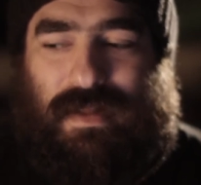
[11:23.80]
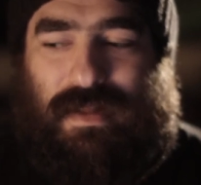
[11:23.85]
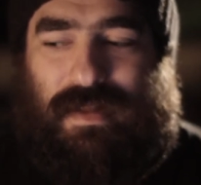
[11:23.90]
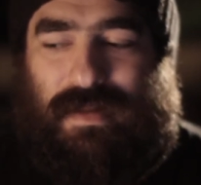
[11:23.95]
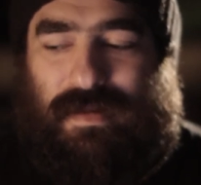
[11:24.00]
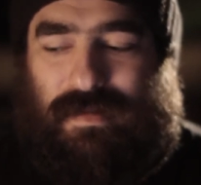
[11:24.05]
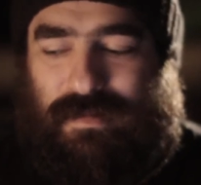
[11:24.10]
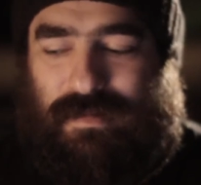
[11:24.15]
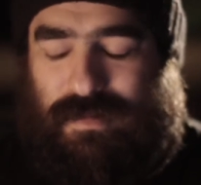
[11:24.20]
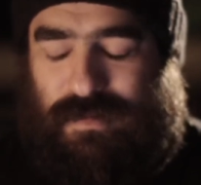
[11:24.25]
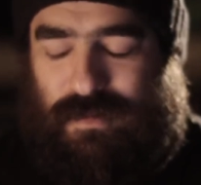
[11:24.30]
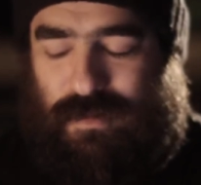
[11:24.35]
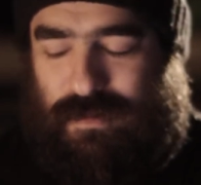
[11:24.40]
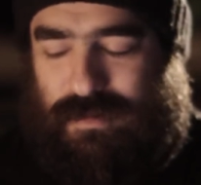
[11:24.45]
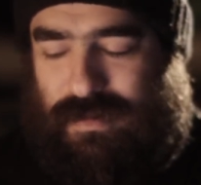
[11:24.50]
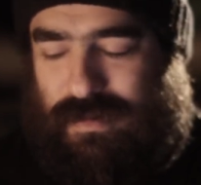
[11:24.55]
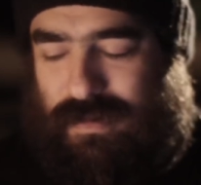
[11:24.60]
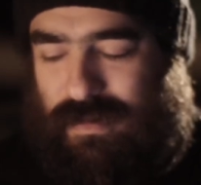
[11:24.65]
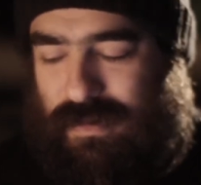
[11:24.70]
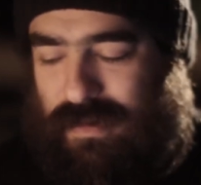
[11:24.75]

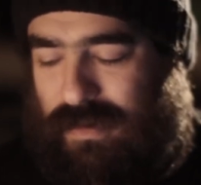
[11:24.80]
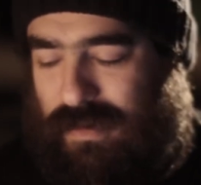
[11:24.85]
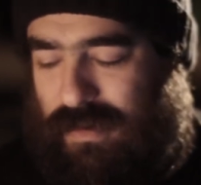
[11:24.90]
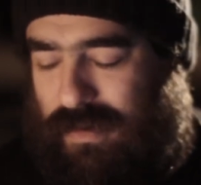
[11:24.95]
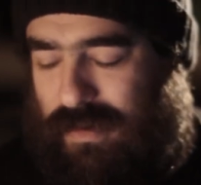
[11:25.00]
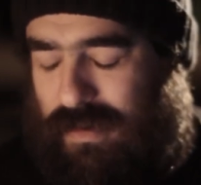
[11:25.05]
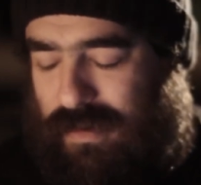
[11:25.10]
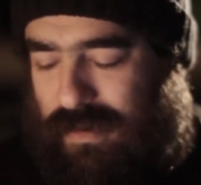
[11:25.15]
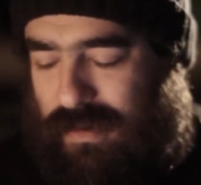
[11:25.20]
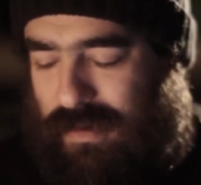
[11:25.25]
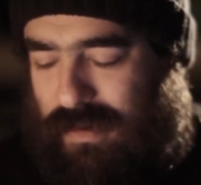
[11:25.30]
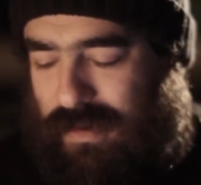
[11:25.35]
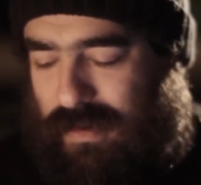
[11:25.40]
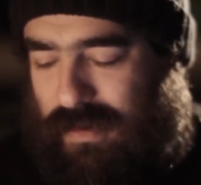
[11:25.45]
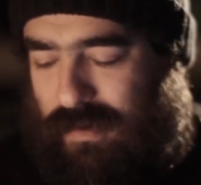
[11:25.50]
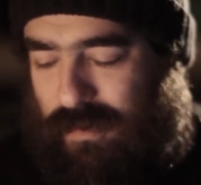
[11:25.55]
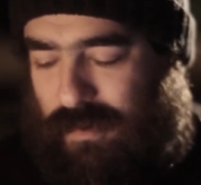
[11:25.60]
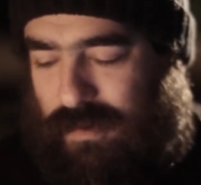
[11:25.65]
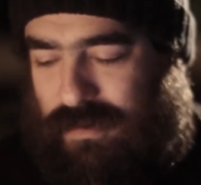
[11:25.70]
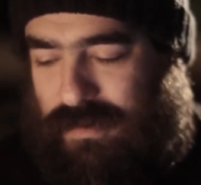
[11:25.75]
disorder,
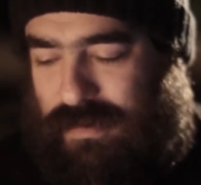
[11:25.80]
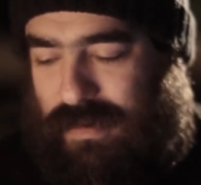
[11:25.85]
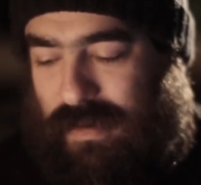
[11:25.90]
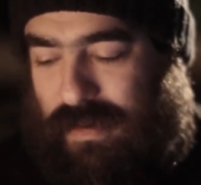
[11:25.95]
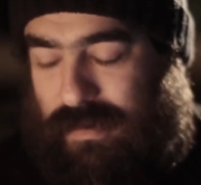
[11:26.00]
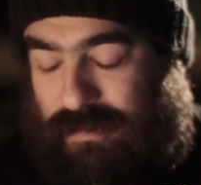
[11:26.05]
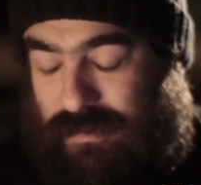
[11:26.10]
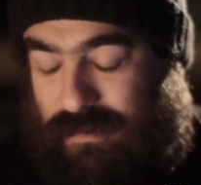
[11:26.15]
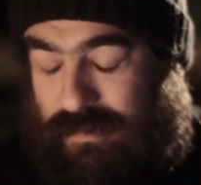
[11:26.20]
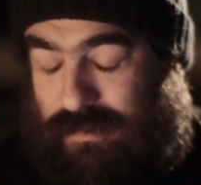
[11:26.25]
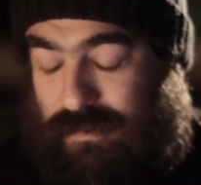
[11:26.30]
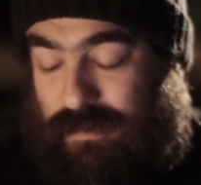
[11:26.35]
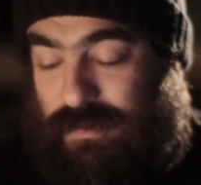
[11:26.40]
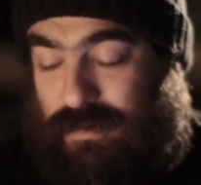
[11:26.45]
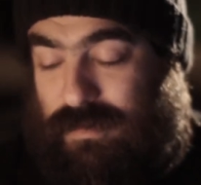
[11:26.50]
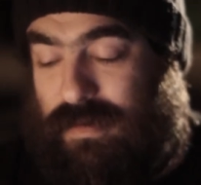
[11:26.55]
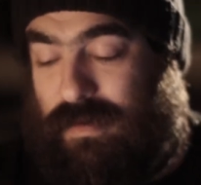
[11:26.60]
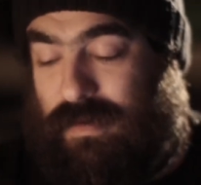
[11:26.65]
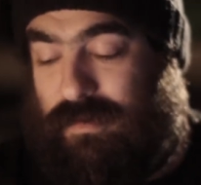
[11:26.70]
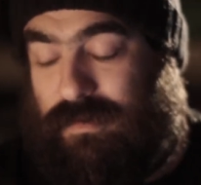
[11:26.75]
which
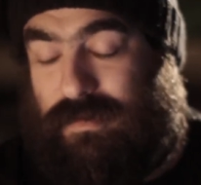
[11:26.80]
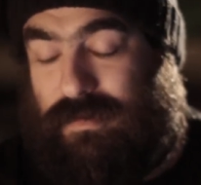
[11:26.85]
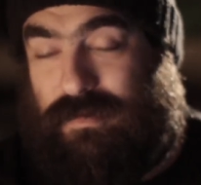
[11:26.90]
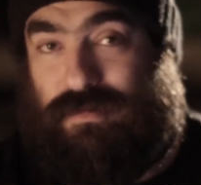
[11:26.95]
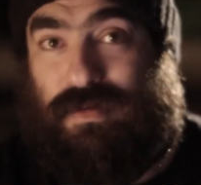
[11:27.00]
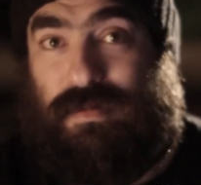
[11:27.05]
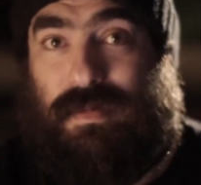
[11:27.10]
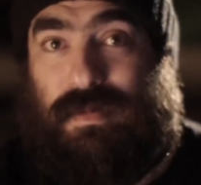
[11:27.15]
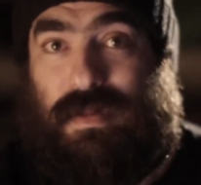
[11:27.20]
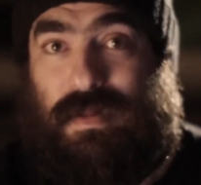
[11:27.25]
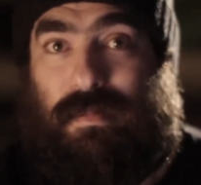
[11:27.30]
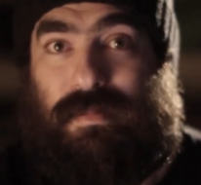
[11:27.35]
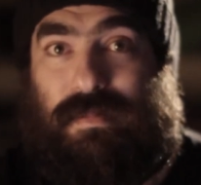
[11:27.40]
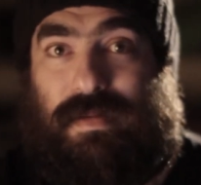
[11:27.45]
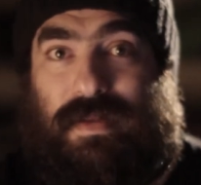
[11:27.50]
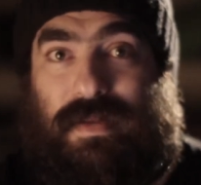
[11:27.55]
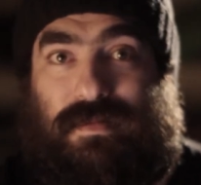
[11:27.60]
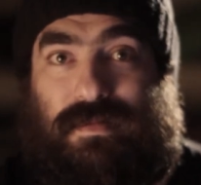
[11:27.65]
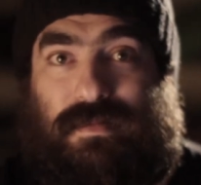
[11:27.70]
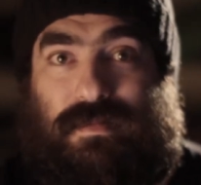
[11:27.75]
sounds extremely
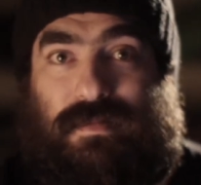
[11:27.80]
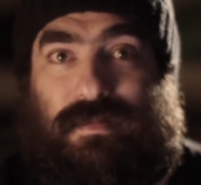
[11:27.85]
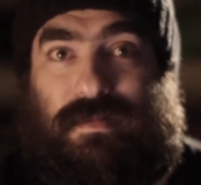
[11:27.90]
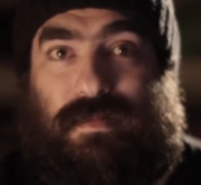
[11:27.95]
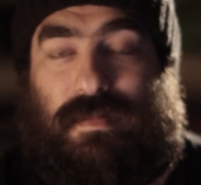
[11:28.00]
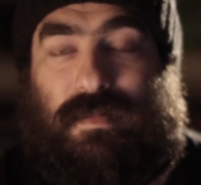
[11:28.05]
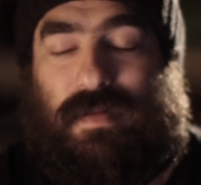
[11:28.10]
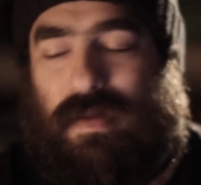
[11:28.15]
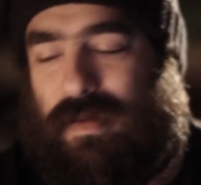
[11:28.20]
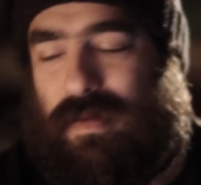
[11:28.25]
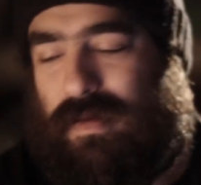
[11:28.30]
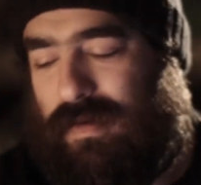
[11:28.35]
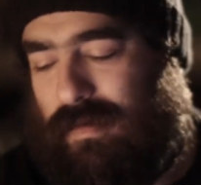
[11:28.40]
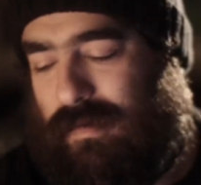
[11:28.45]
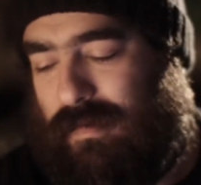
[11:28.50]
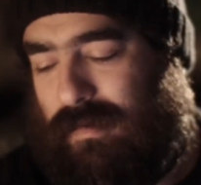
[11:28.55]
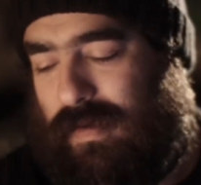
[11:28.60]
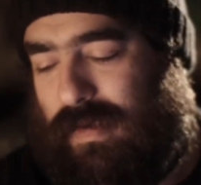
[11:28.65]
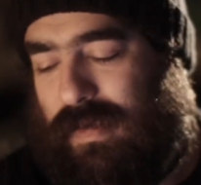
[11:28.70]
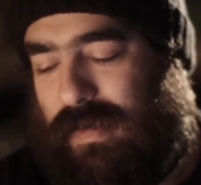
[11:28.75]
unpleasant.
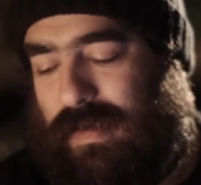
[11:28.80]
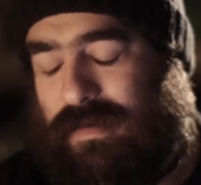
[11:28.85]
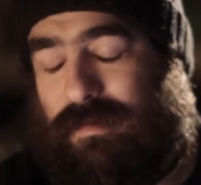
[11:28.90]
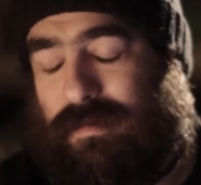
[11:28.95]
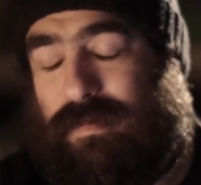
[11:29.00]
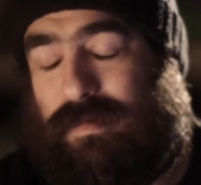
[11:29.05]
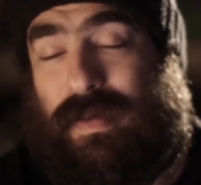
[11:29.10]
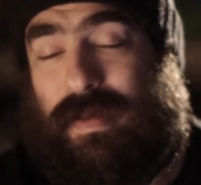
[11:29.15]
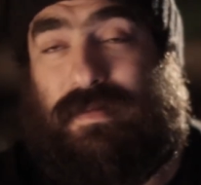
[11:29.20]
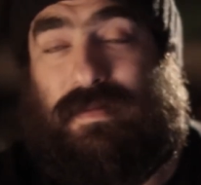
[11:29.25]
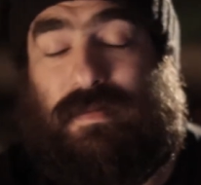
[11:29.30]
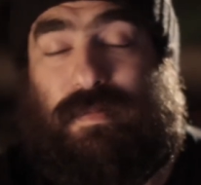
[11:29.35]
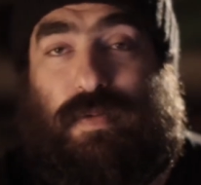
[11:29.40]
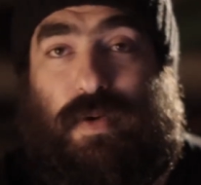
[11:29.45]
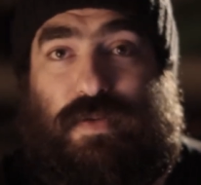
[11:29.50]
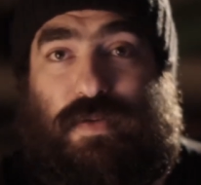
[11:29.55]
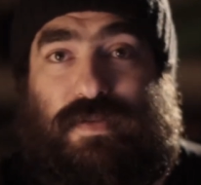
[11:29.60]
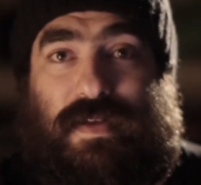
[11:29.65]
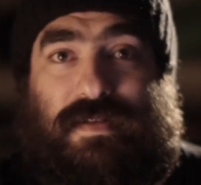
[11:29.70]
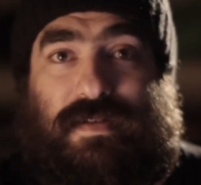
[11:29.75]
And he explains the
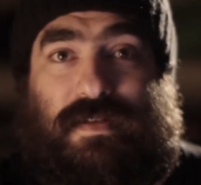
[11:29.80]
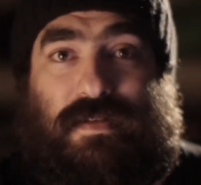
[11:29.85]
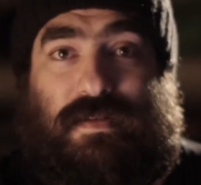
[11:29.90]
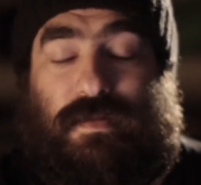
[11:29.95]
processes